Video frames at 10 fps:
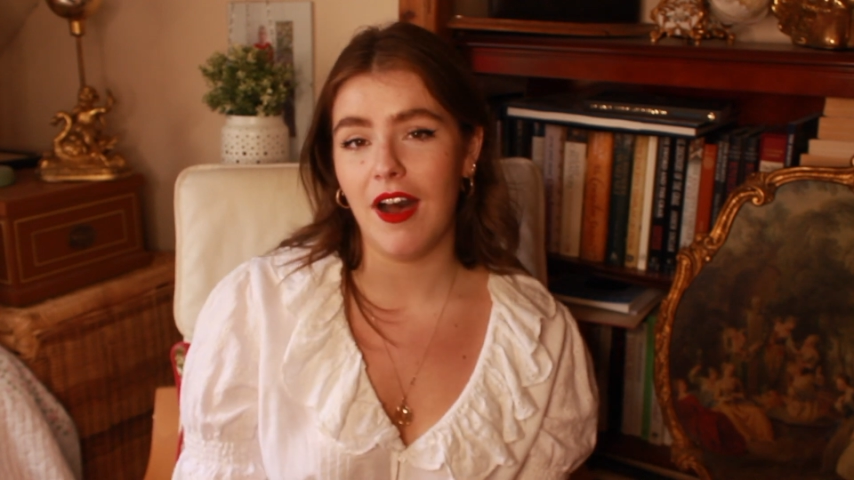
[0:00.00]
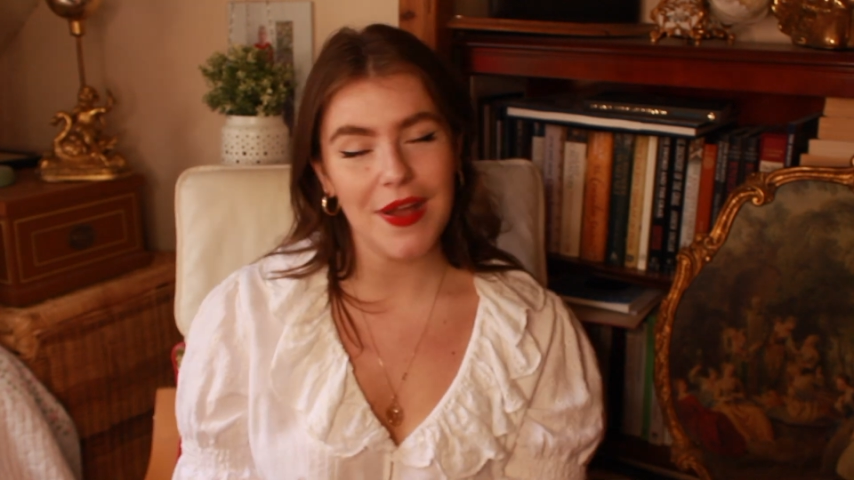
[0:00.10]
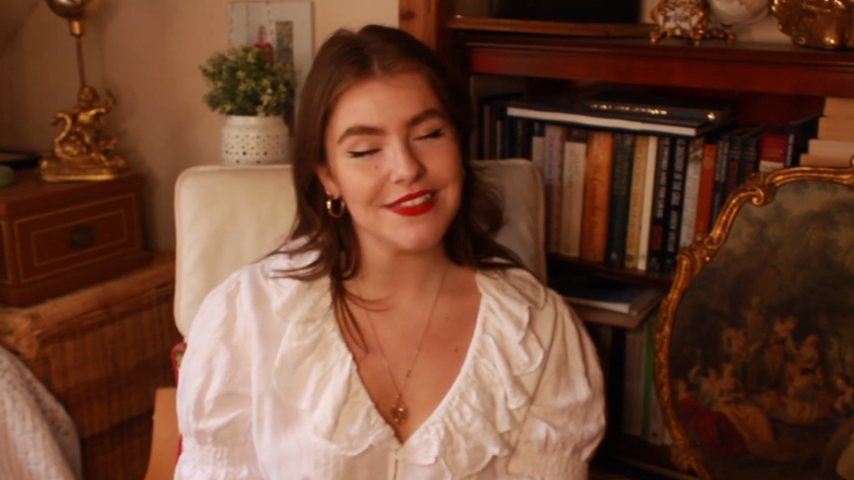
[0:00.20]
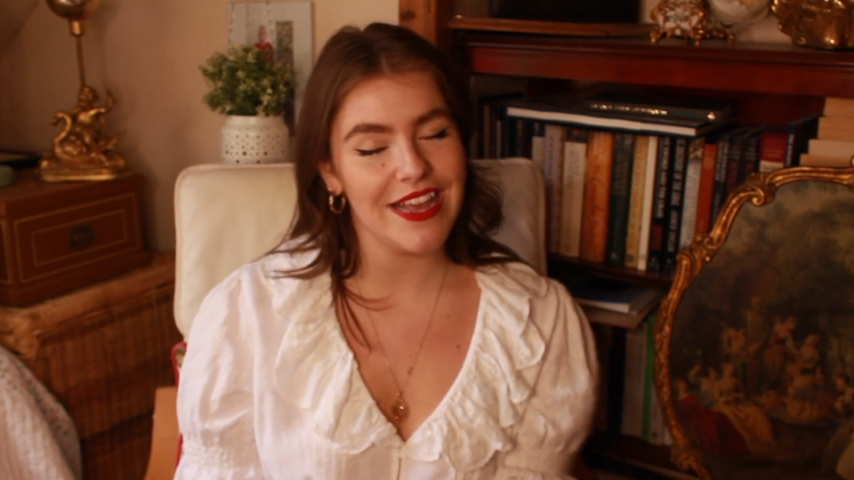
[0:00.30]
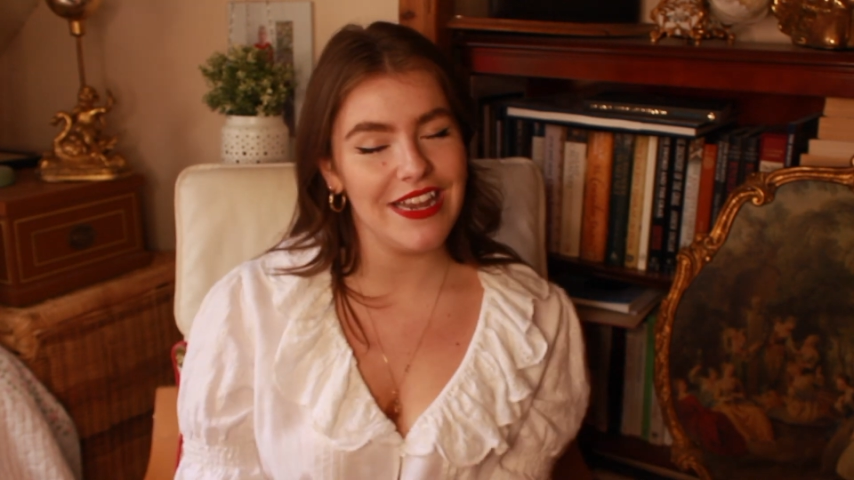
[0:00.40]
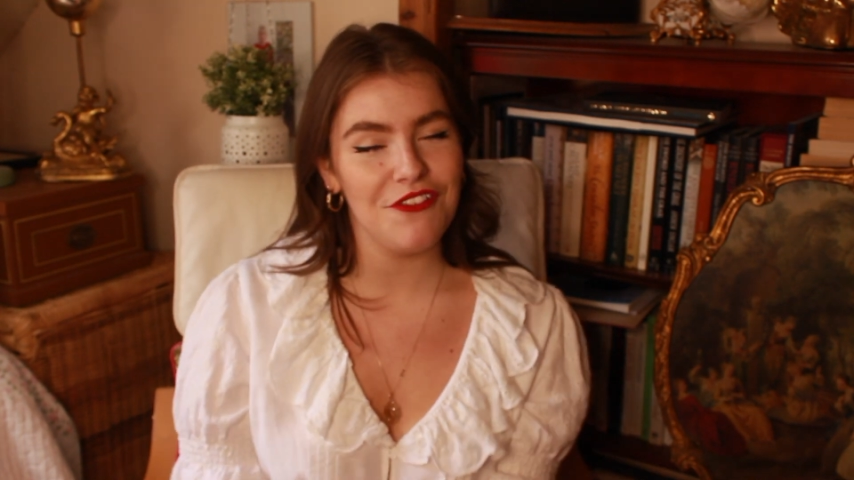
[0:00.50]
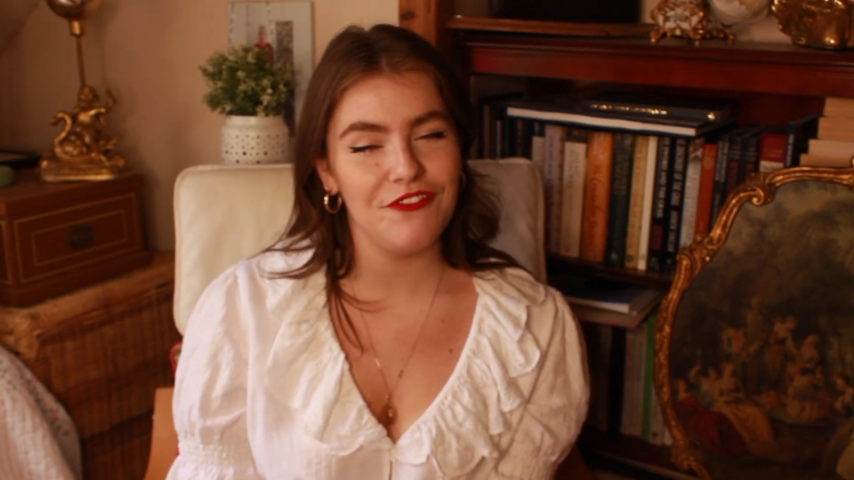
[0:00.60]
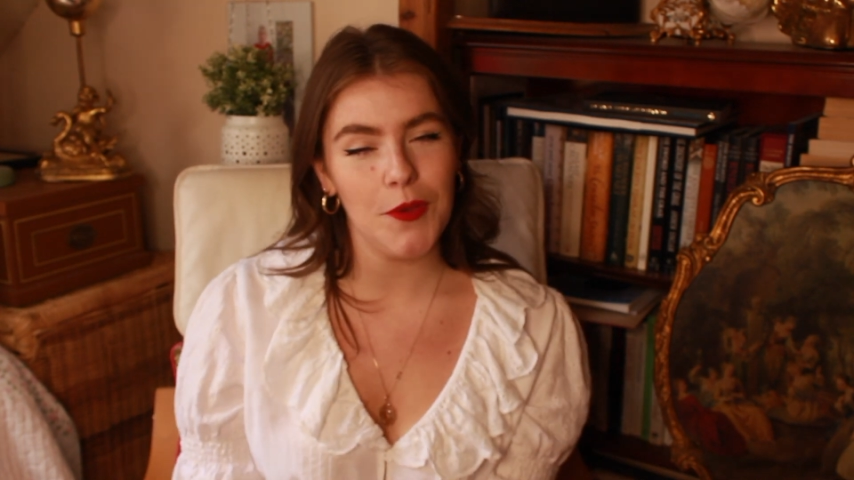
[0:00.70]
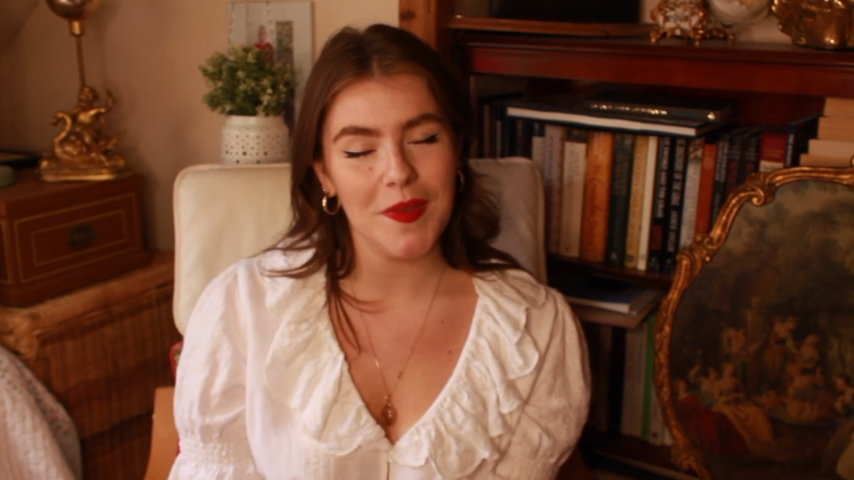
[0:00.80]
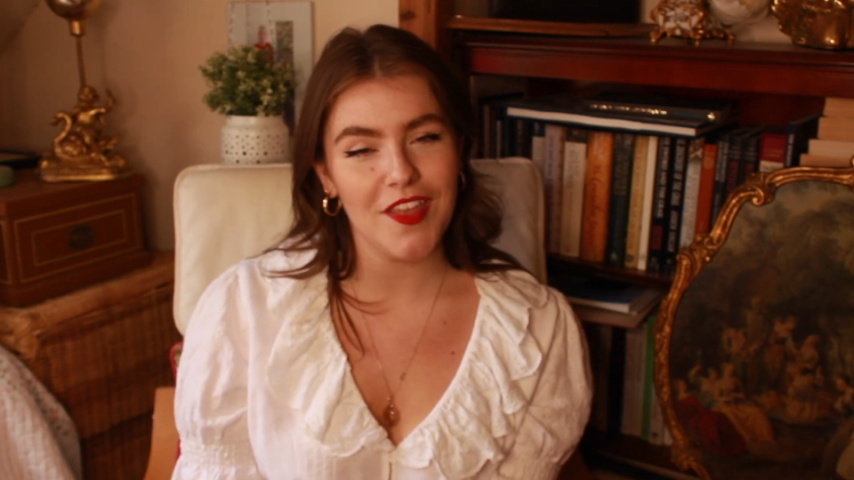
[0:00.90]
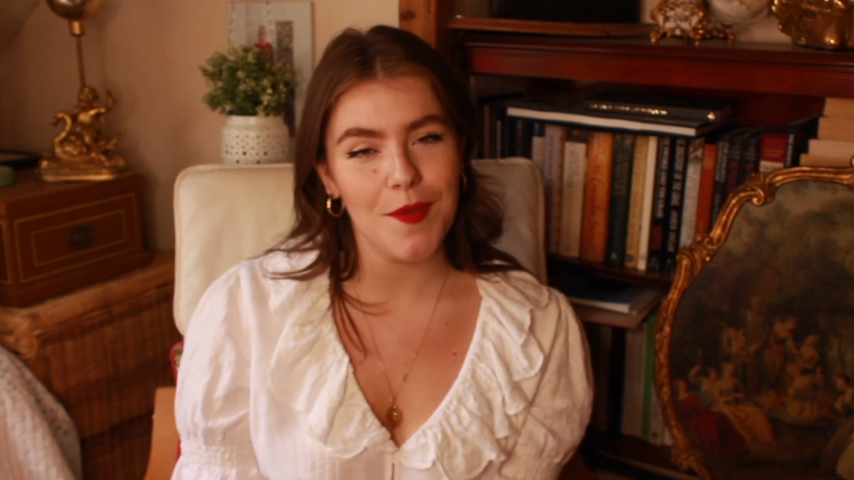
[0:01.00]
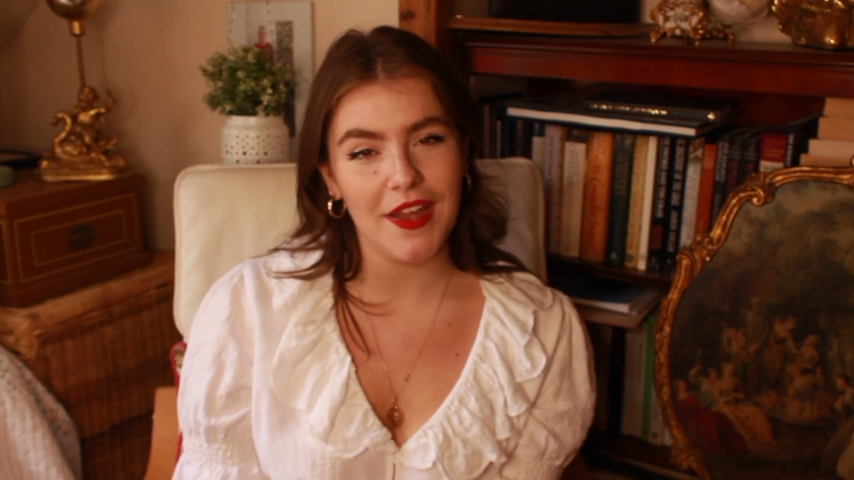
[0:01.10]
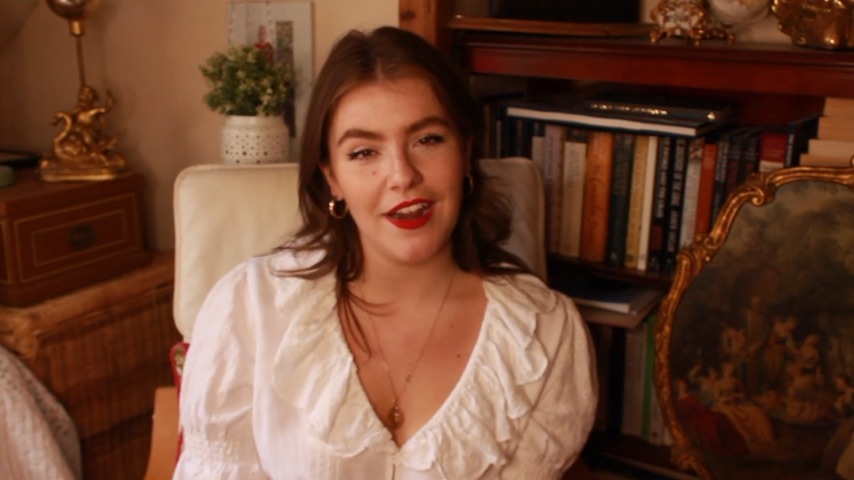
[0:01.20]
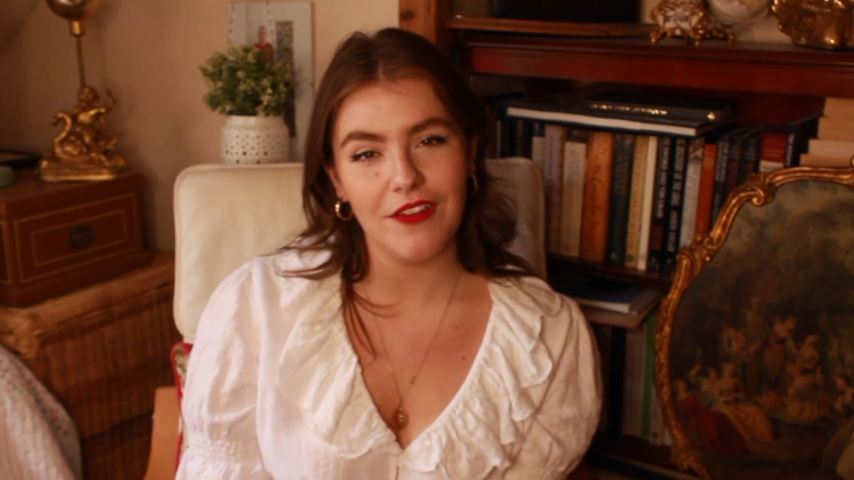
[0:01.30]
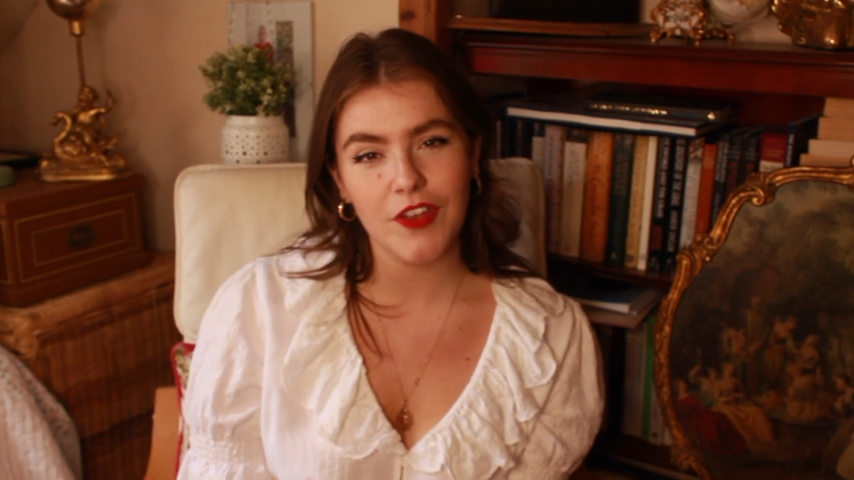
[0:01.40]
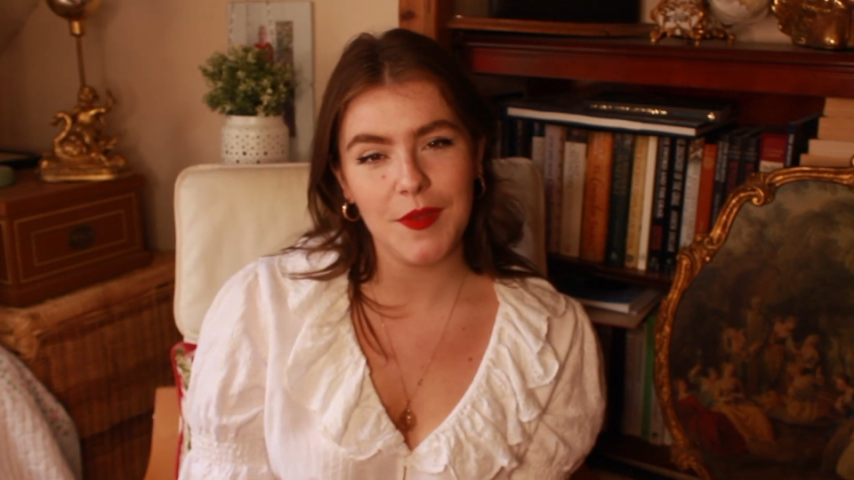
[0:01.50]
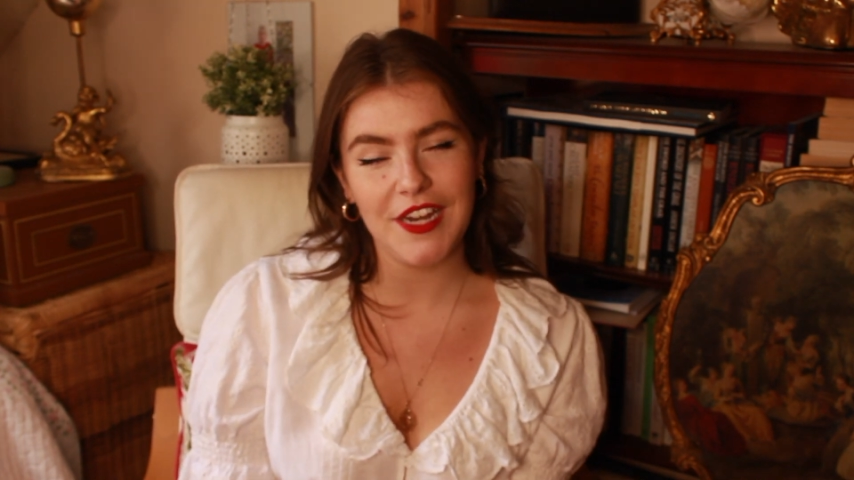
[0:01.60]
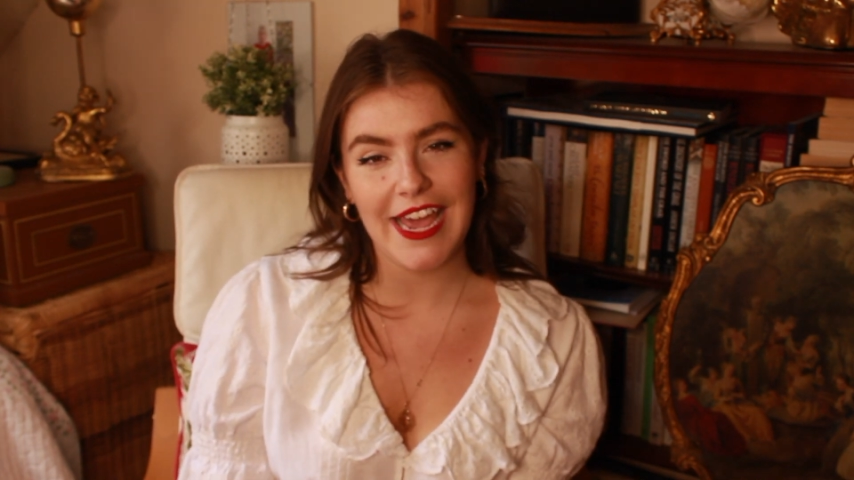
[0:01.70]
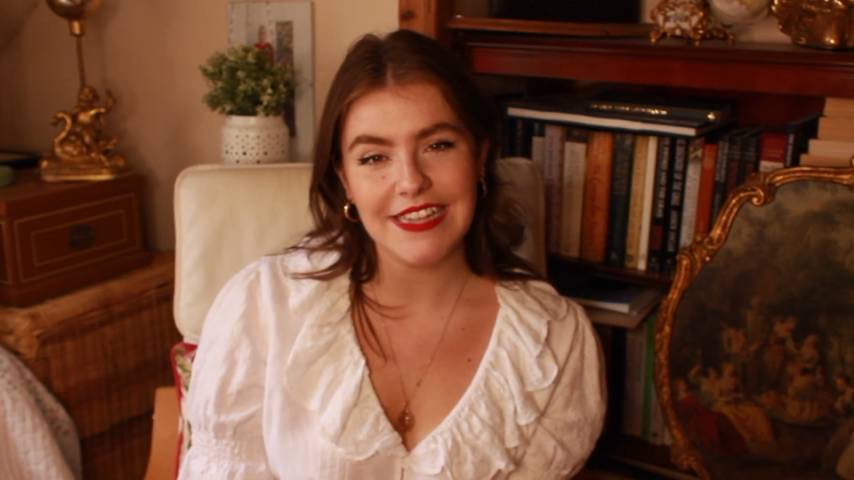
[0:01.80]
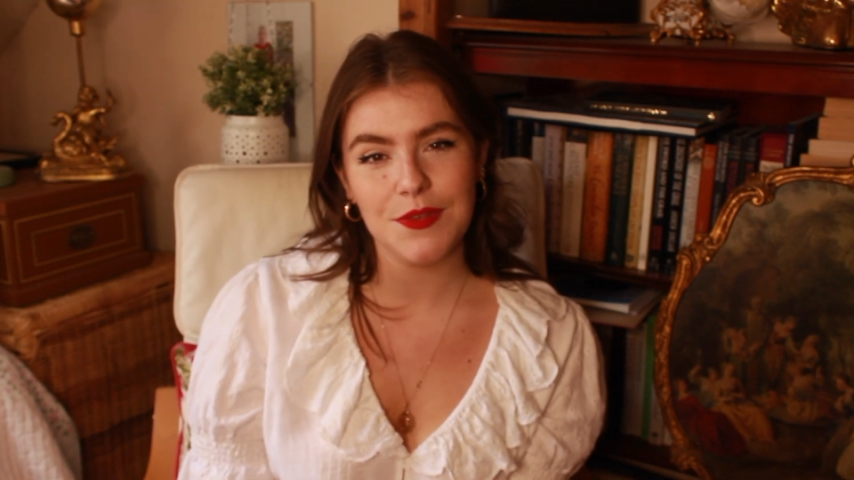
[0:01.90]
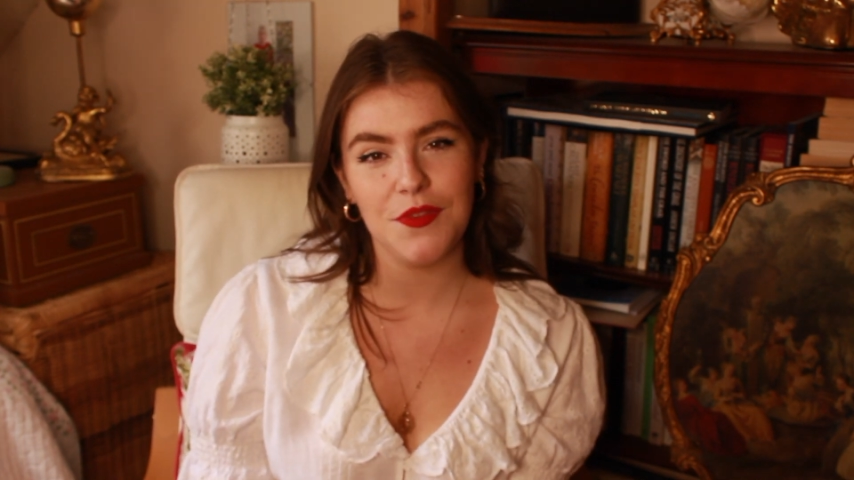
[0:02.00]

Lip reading: but I love filming them and I love communicating